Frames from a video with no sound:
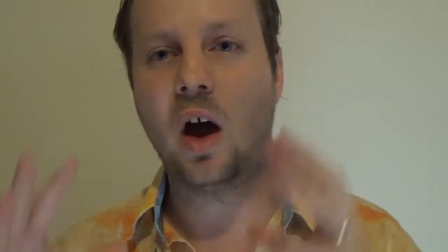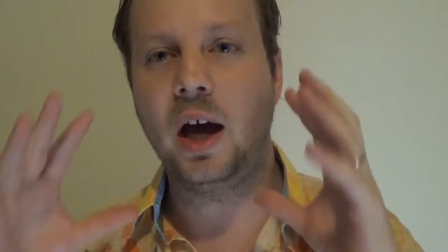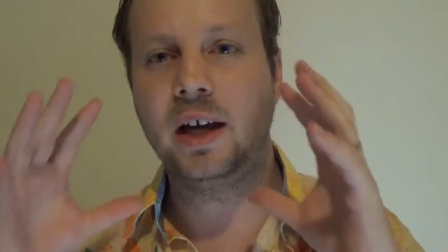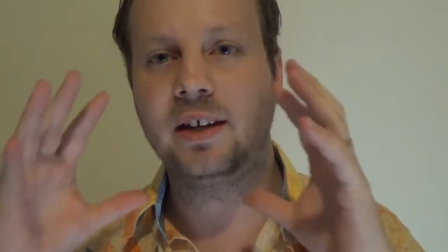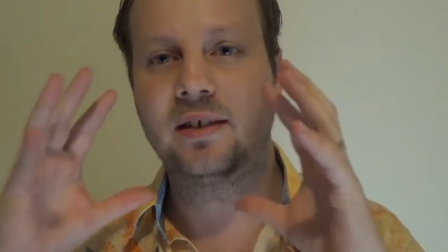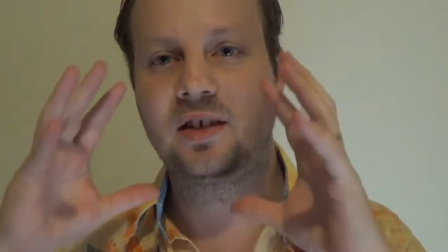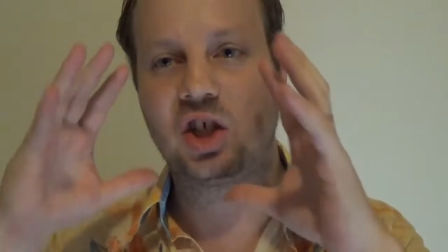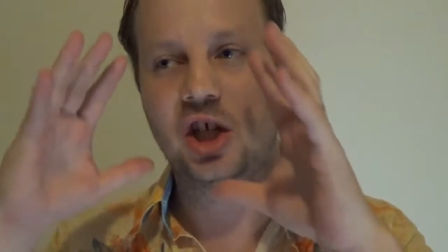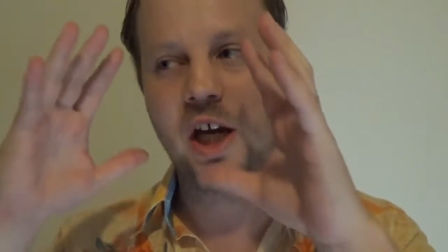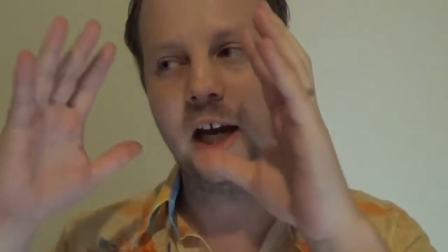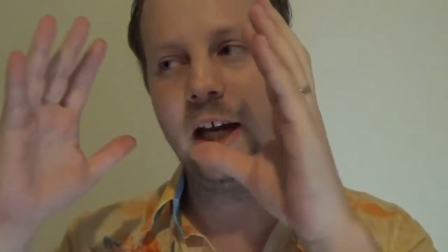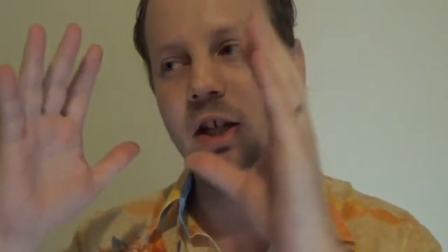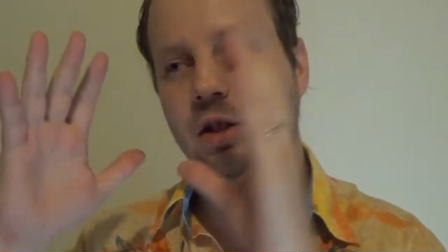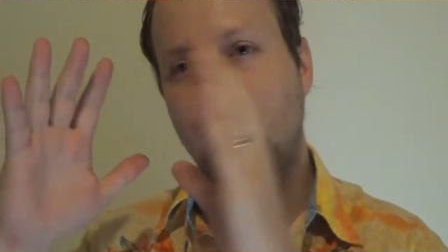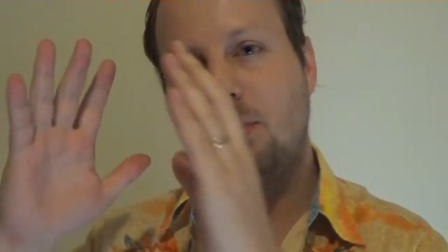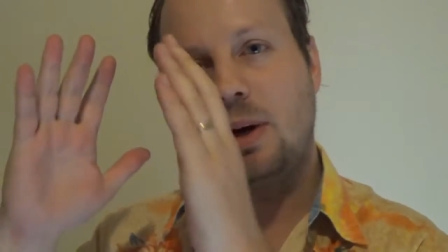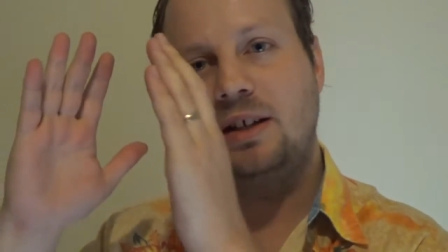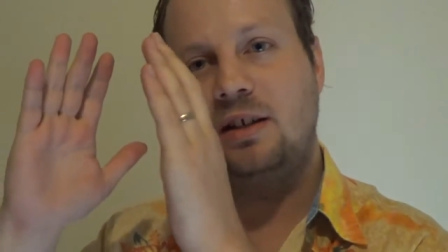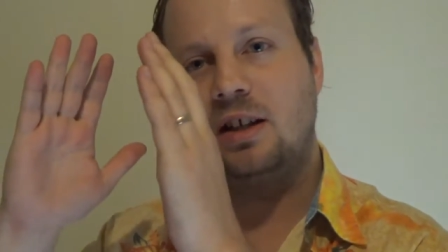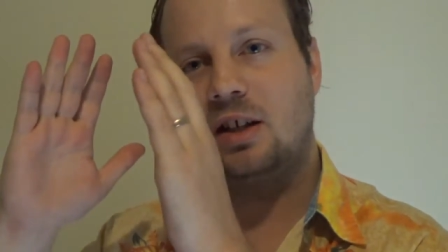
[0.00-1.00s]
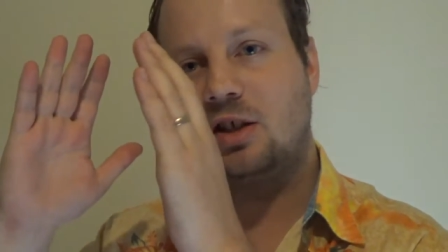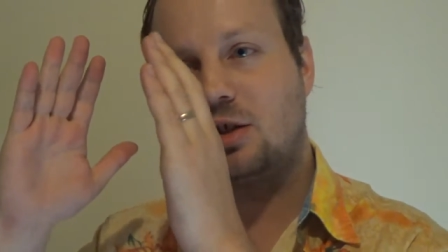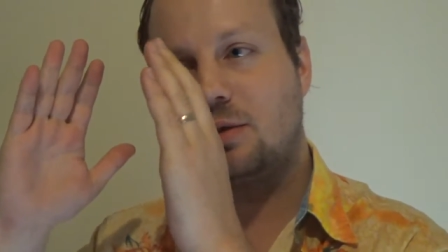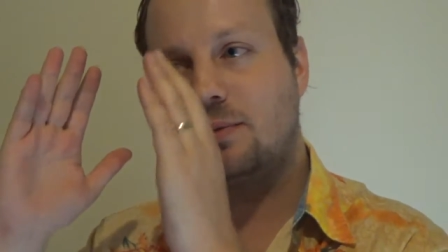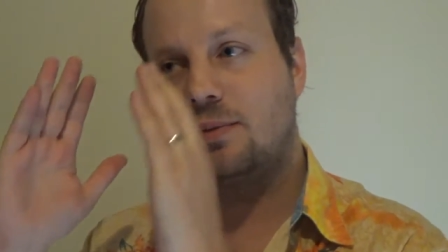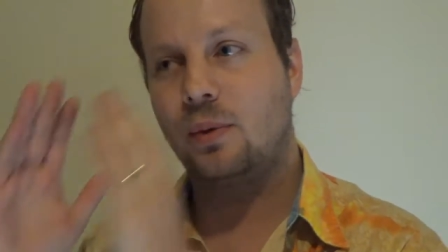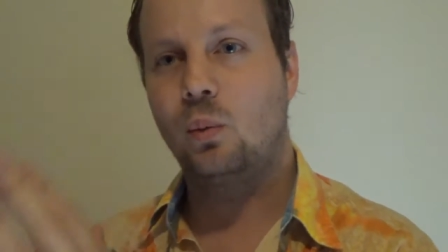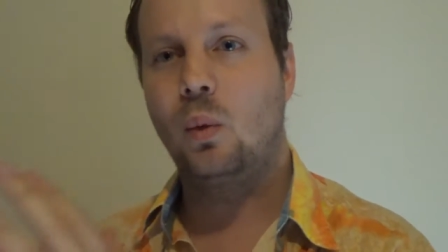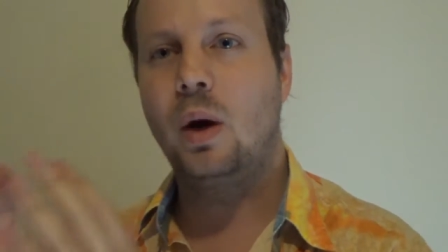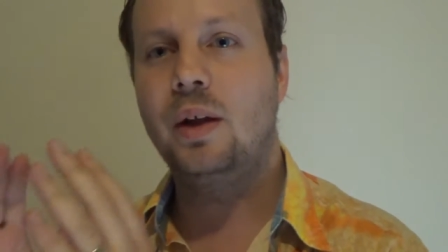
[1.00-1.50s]
I changed my
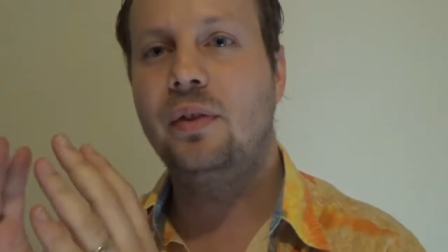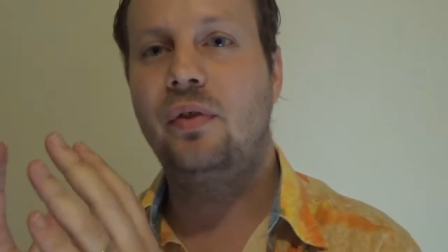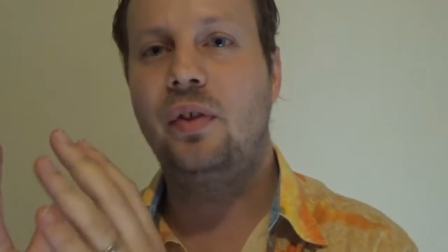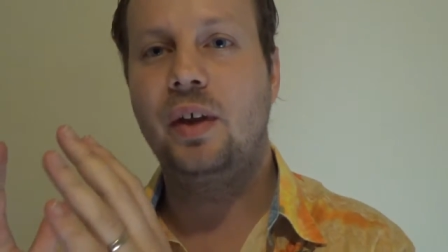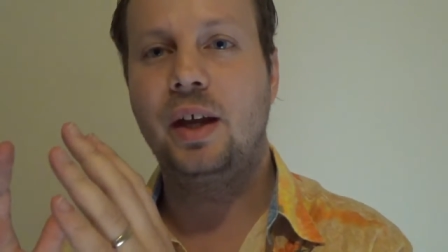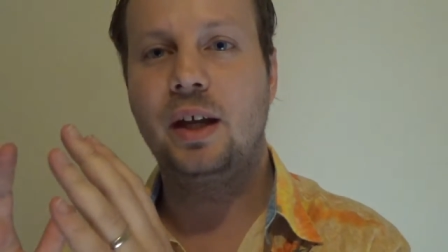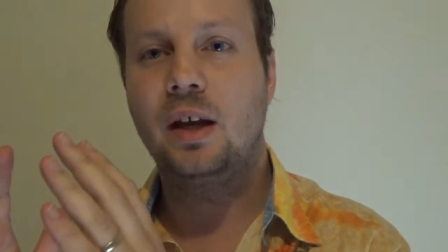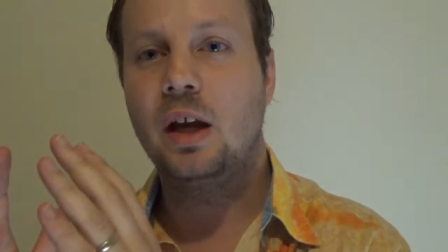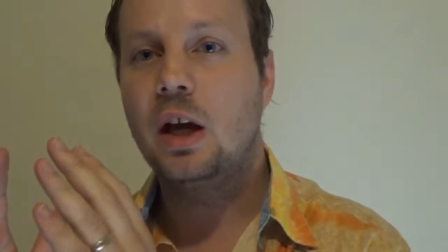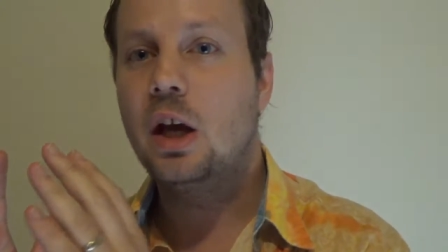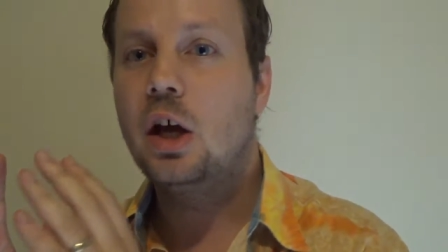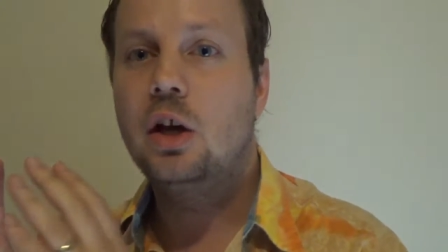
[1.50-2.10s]
addiction from one thing